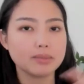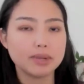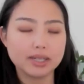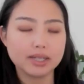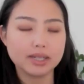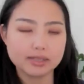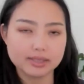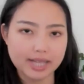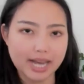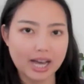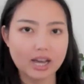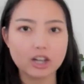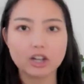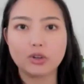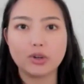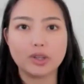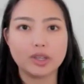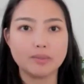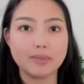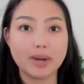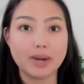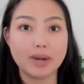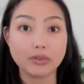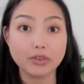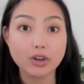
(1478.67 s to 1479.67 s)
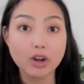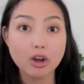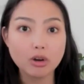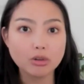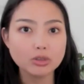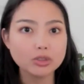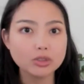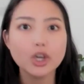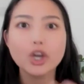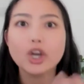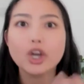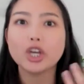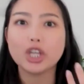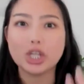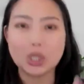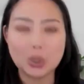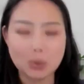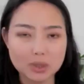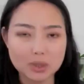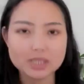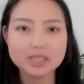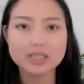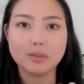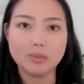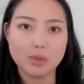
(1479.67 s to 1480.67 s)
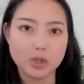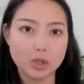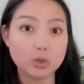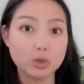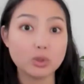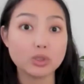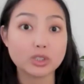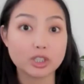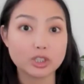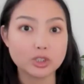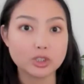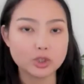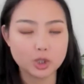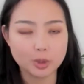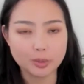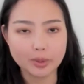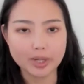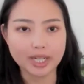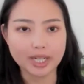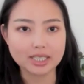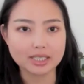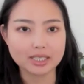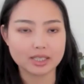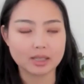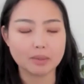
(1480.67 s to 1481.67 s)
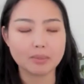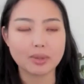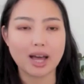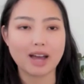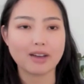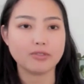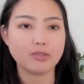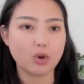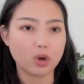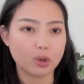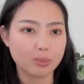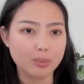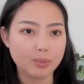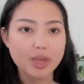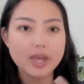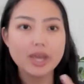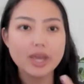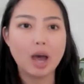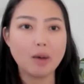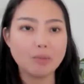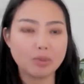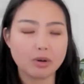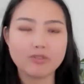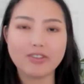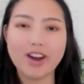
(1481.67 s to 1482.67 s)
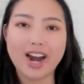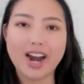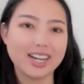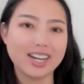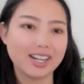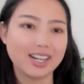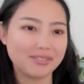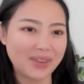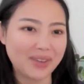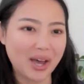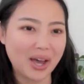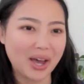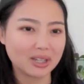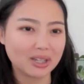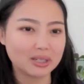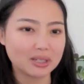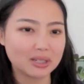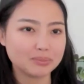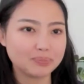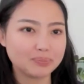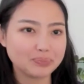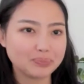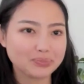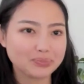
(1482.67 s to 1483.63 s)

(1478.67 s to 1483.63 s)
because the algorithm now knows you are someone who's contributing to the platform and providing value.